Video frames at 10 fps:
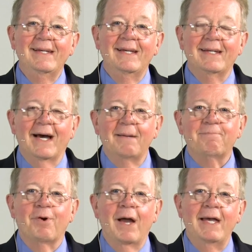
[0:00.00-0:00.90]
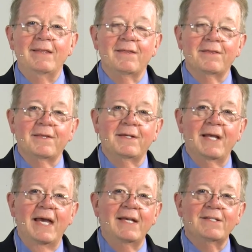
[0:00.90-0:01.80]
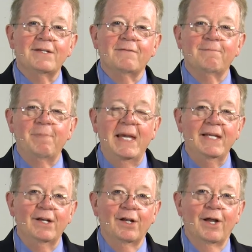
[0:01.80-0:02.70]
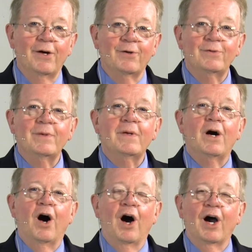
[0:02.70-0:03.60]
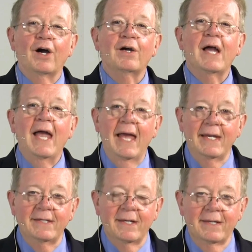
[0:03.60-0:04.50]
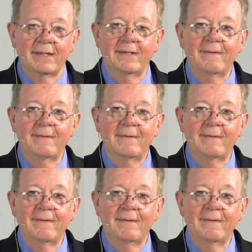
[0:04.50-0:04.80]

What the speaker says: And I pray that the days of being alone are ended.